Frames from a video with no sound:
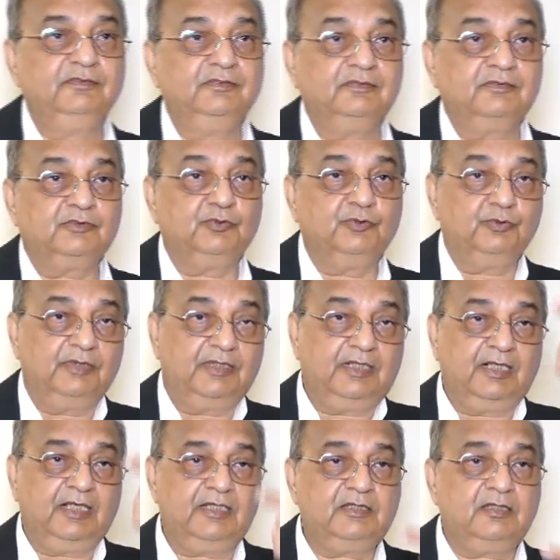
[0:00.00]
to
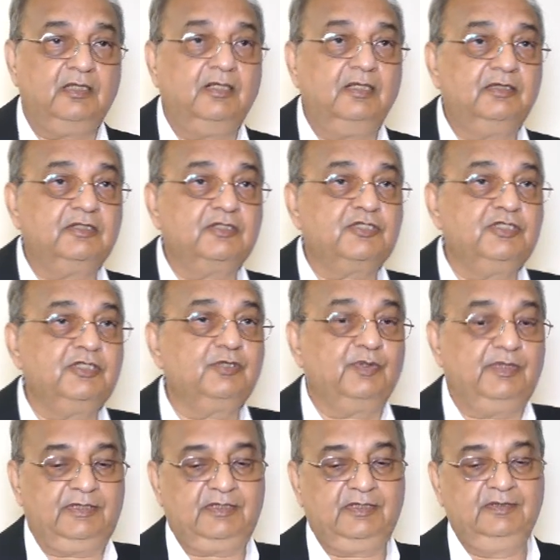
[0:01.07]
analyze all the
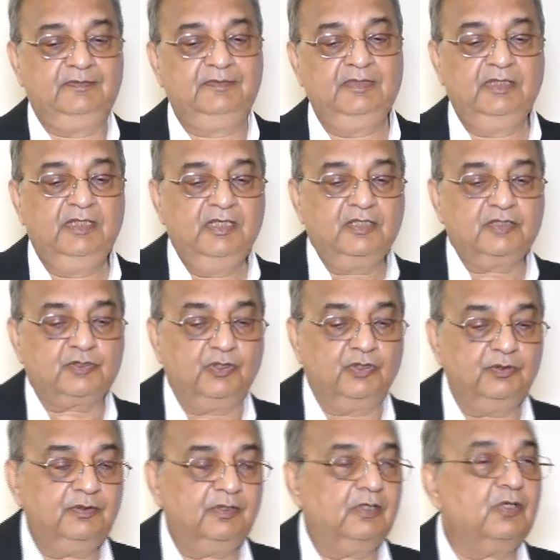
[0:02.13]
sequence,
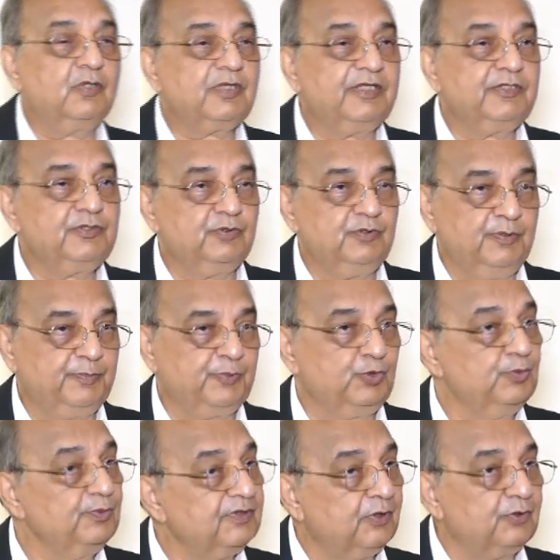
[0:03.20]
so how can you
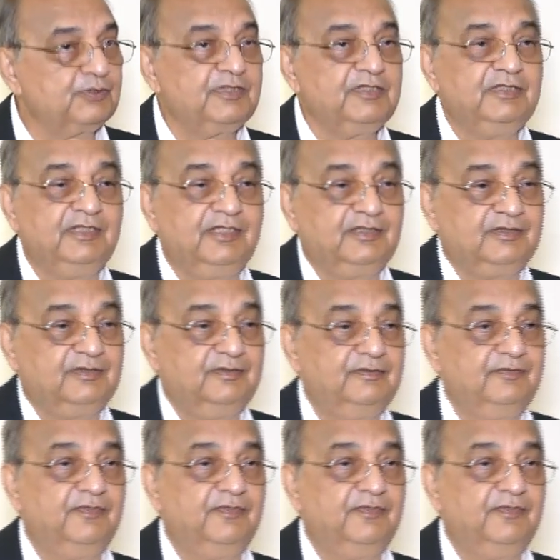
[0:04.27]
improve the oxygenation?